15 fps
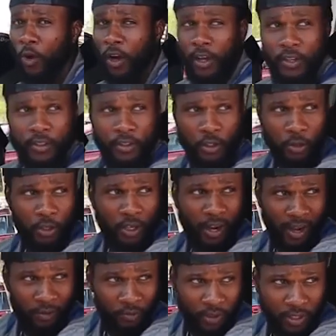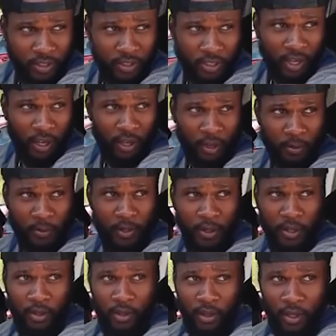1 due to conflict of time.
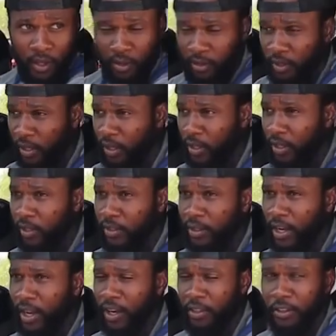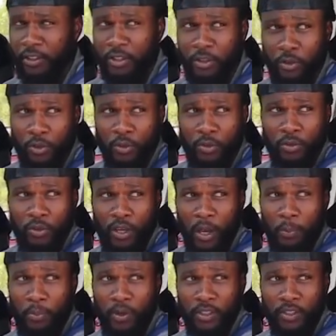And then the other 2
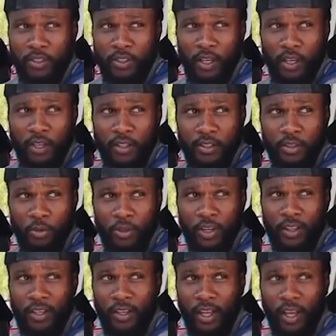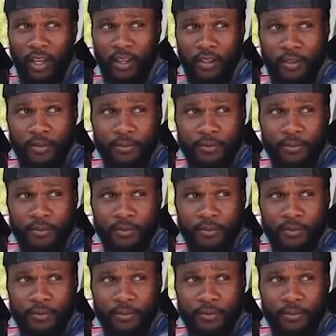got pushed to another day.